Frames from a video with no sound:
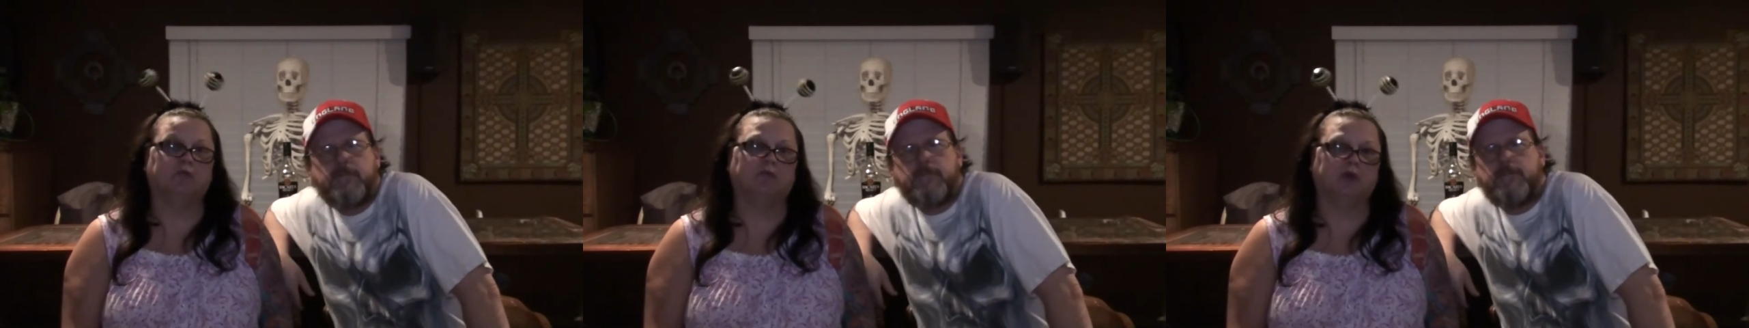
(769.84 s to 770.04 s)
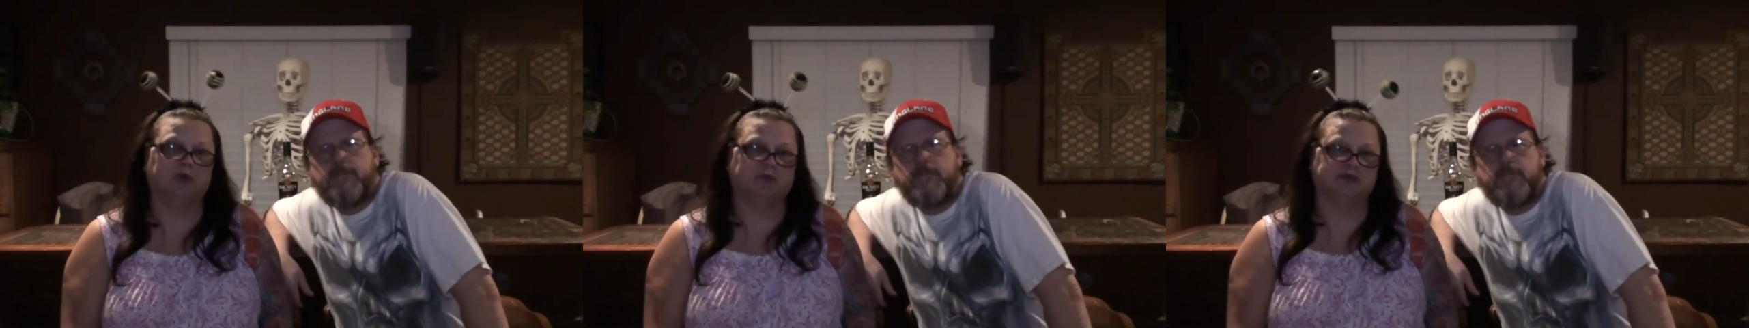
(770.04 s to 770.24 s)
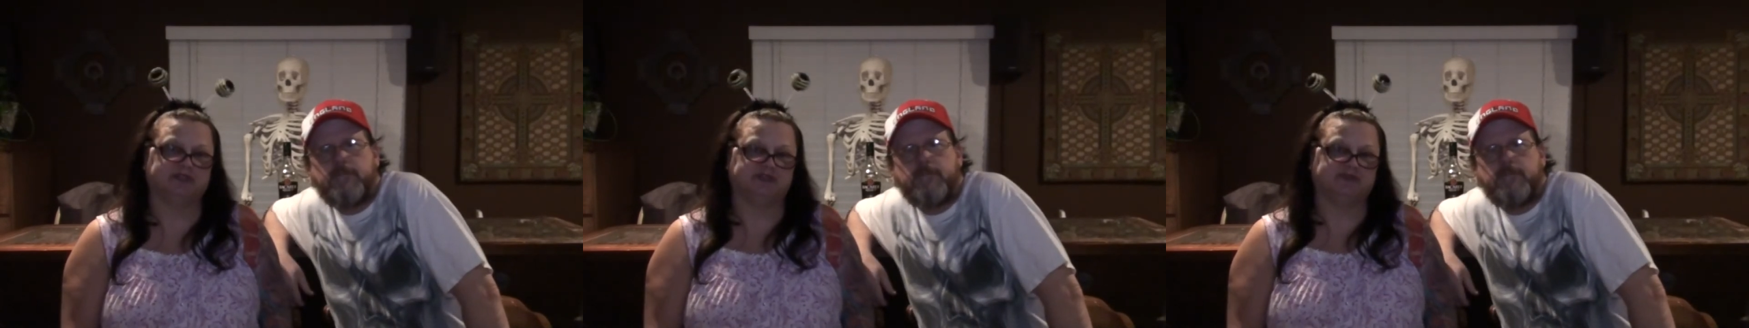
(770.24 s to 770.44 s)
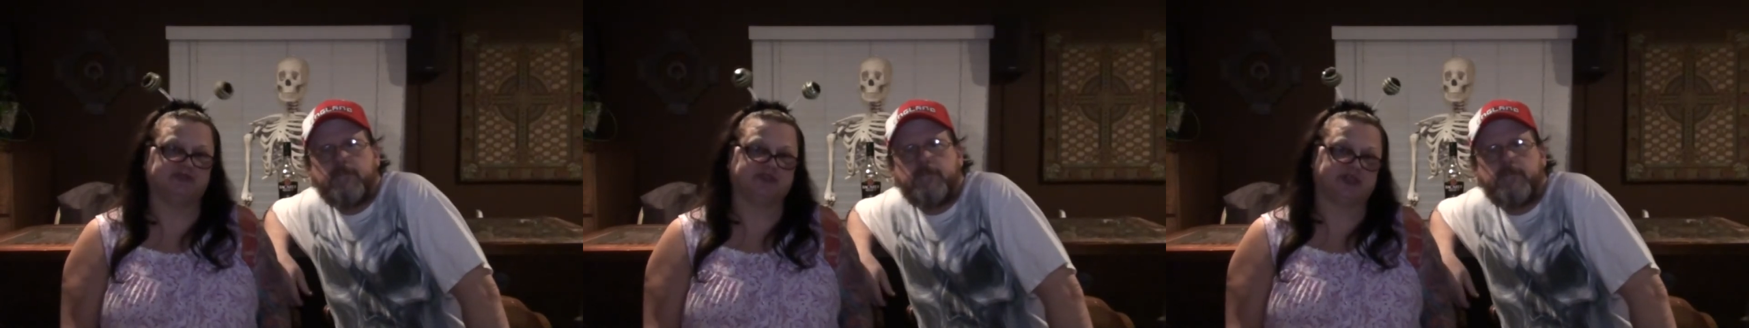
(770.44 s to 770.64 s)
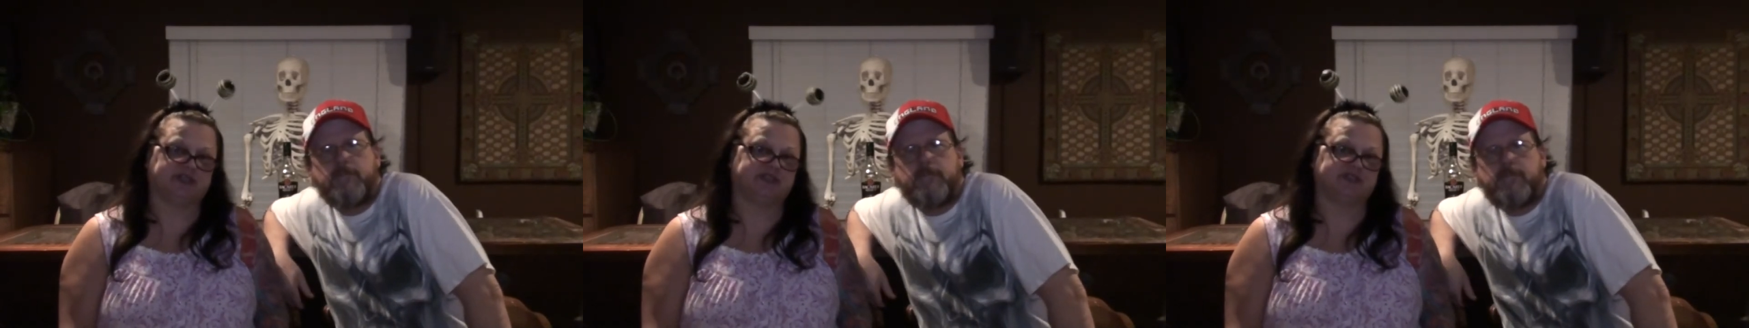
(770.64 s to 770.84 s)
Speaker 1: what would you
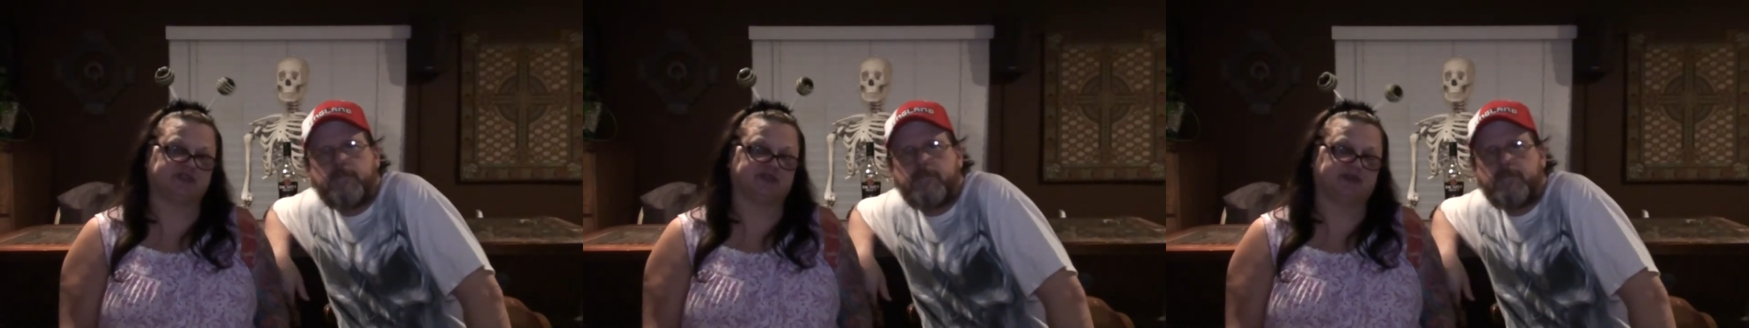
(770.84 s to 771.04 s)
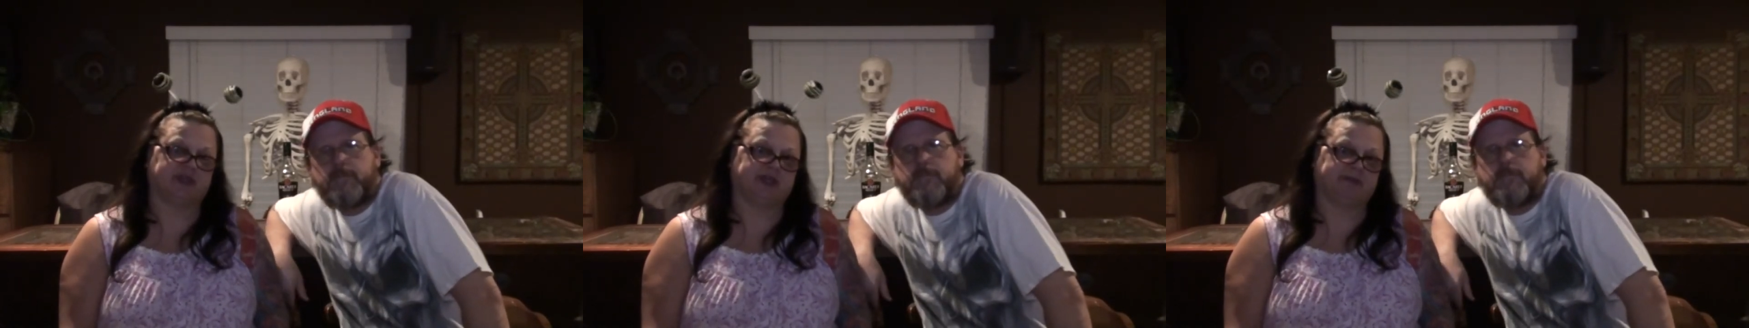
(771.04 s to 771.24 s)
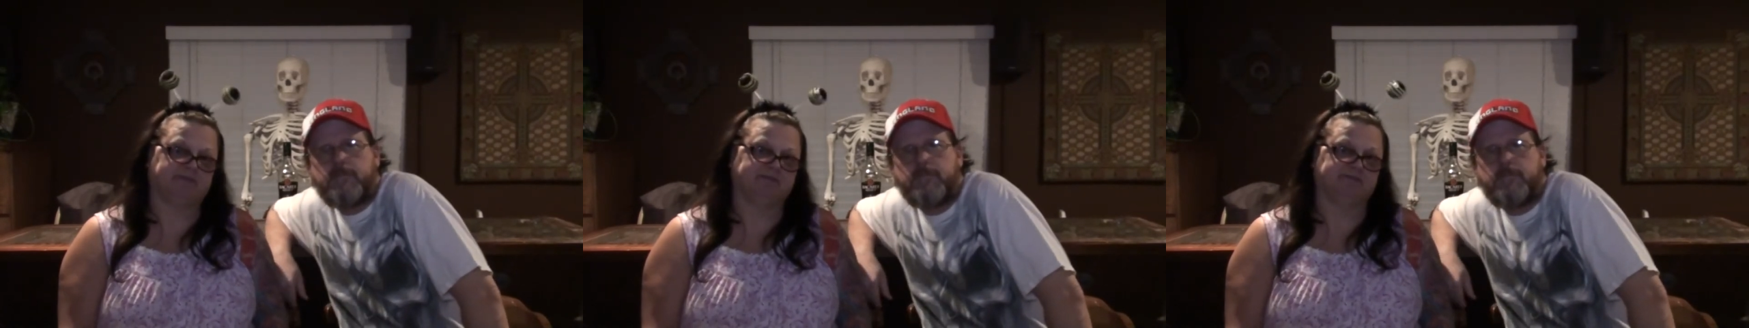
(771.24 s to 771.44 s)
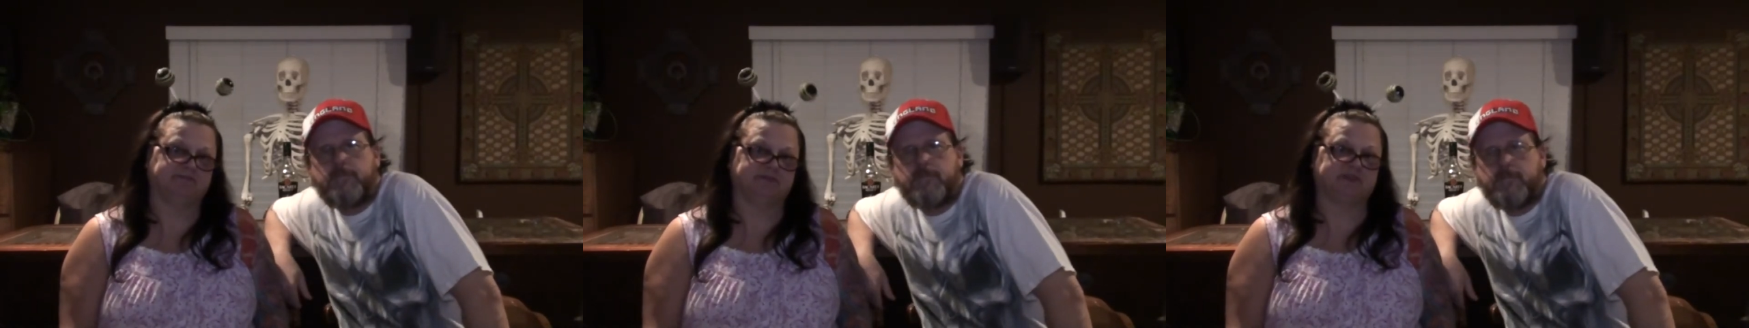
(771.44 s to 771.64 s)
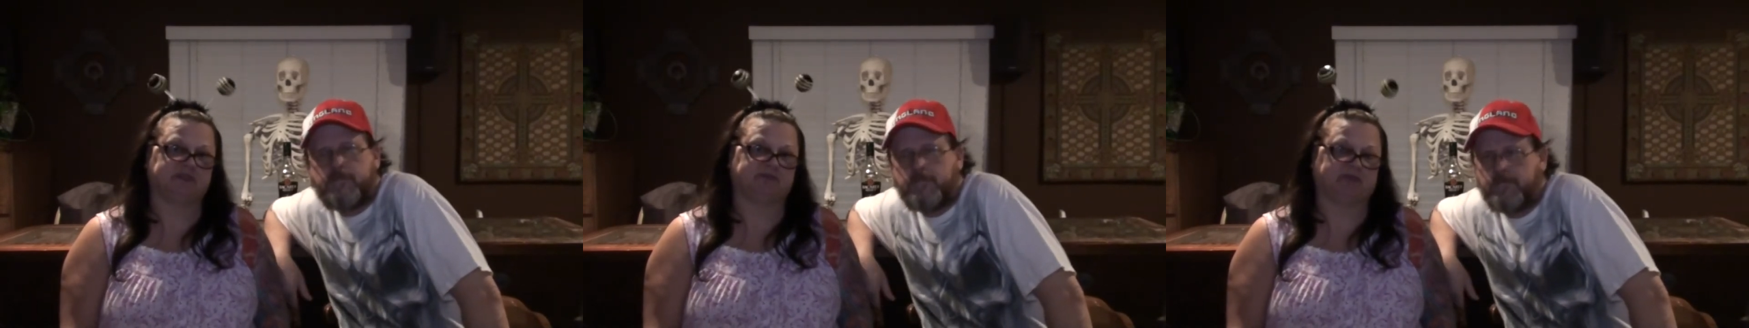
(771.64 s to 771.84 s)
change your name
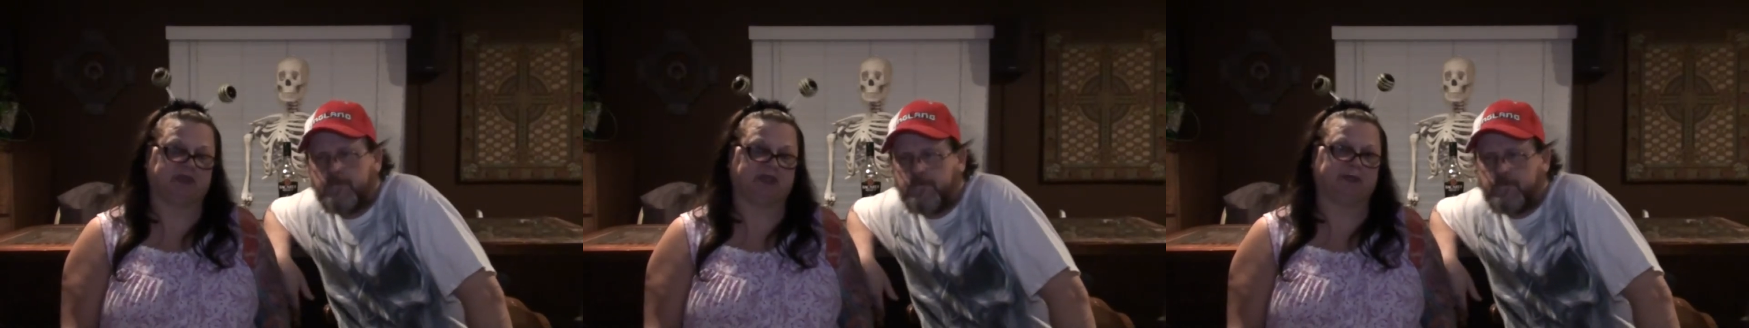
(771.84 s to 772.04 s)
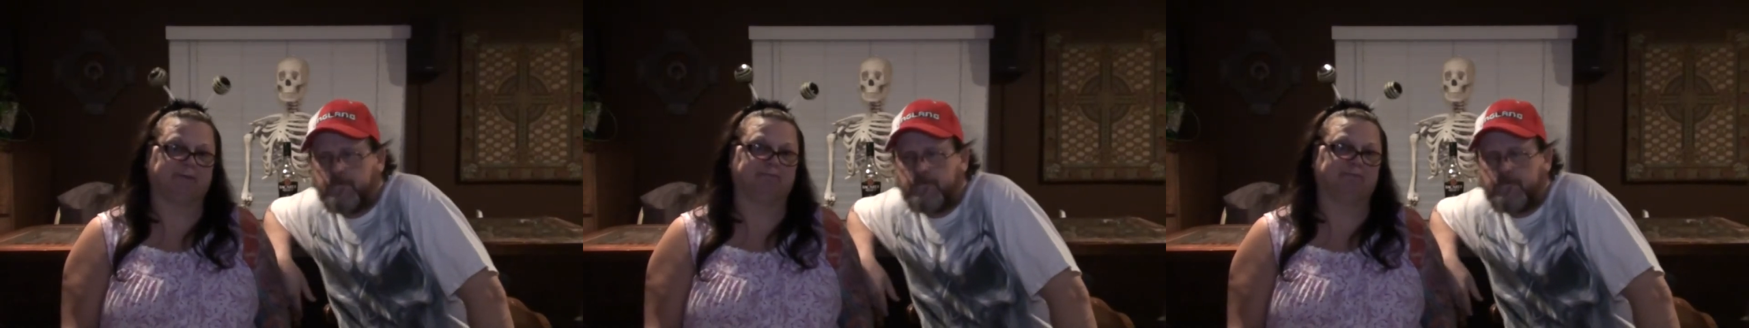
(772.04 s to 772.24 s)
to be?